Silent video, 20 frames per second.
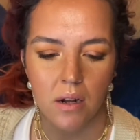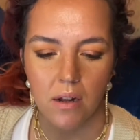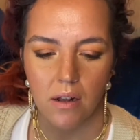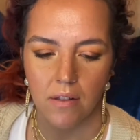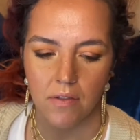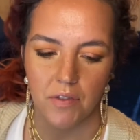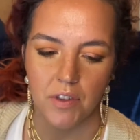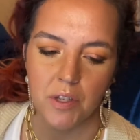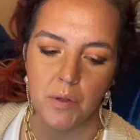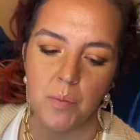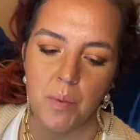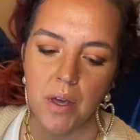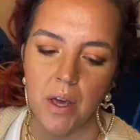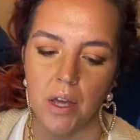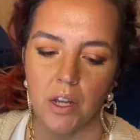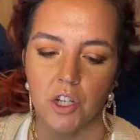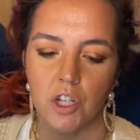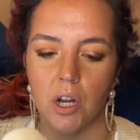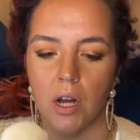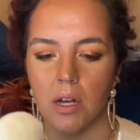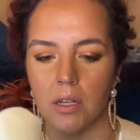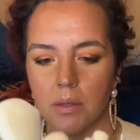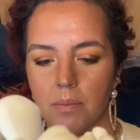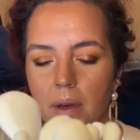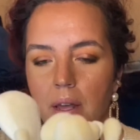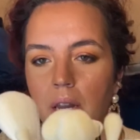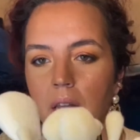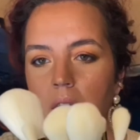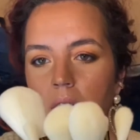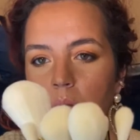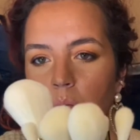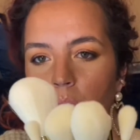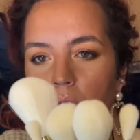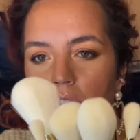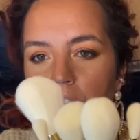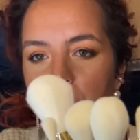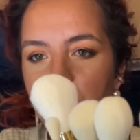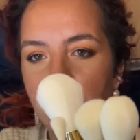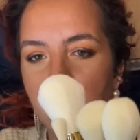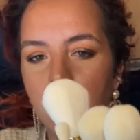This BH Cosmetics brush
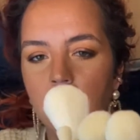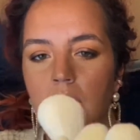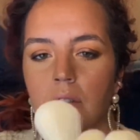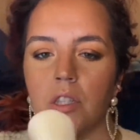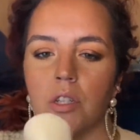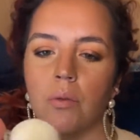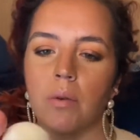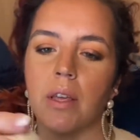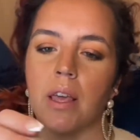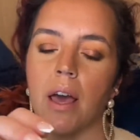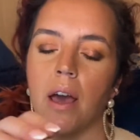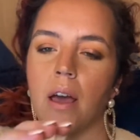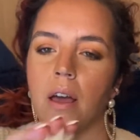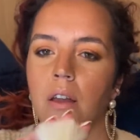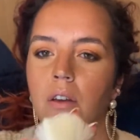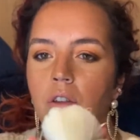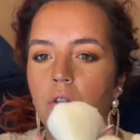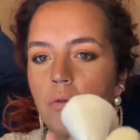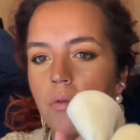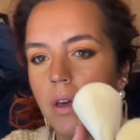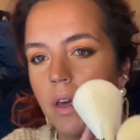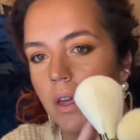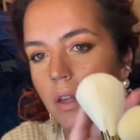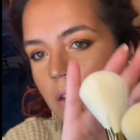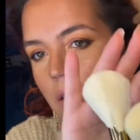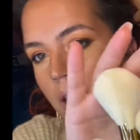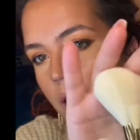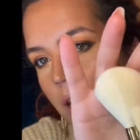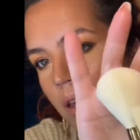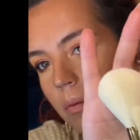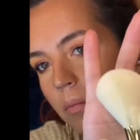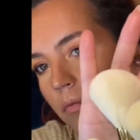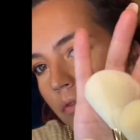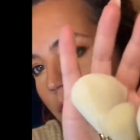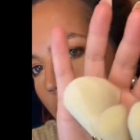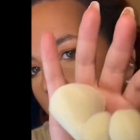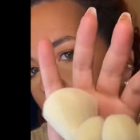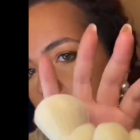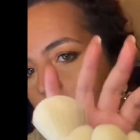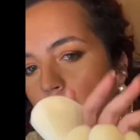set. So again, you get like
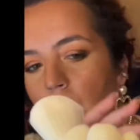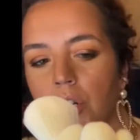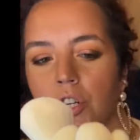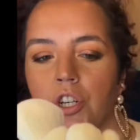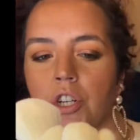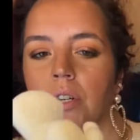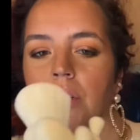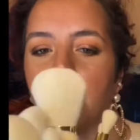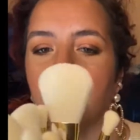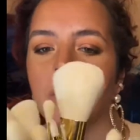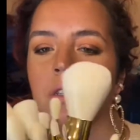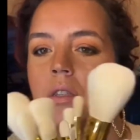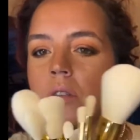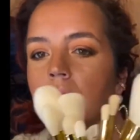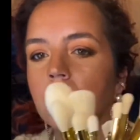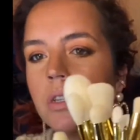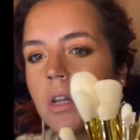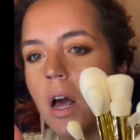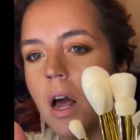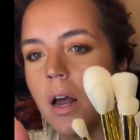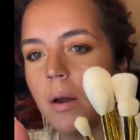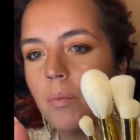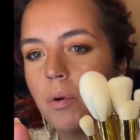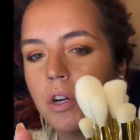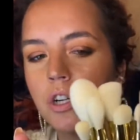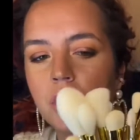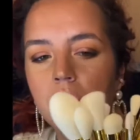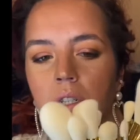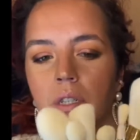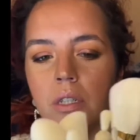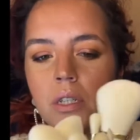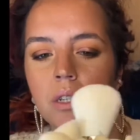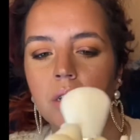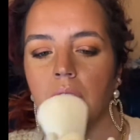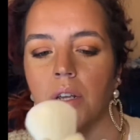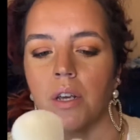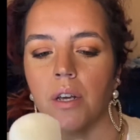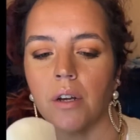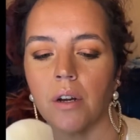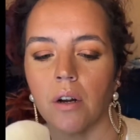face brushes, there's eye brushes in
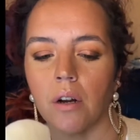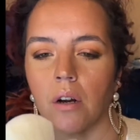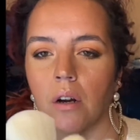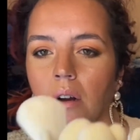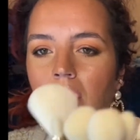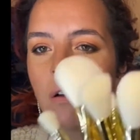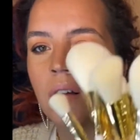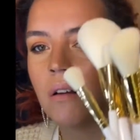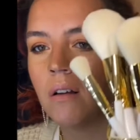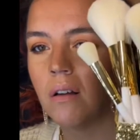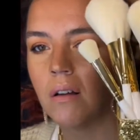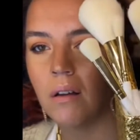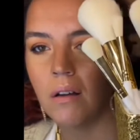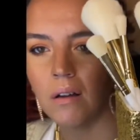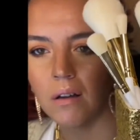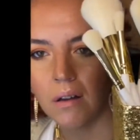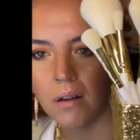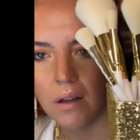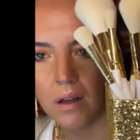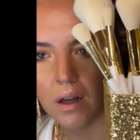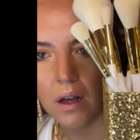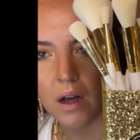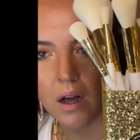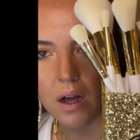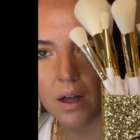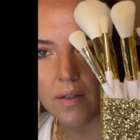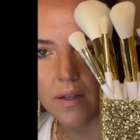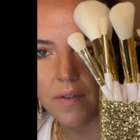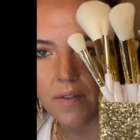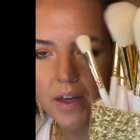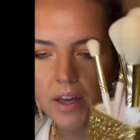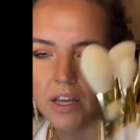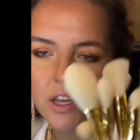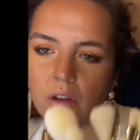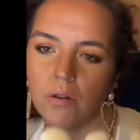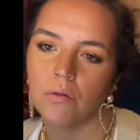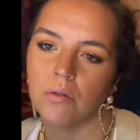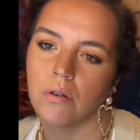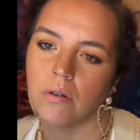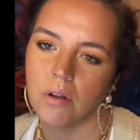here, and then that cute
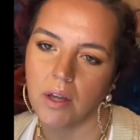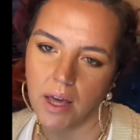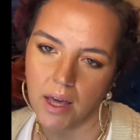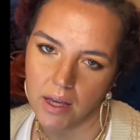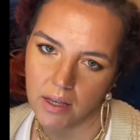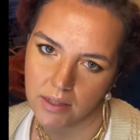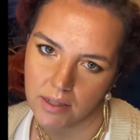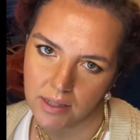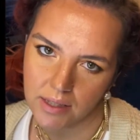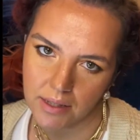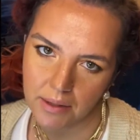little case.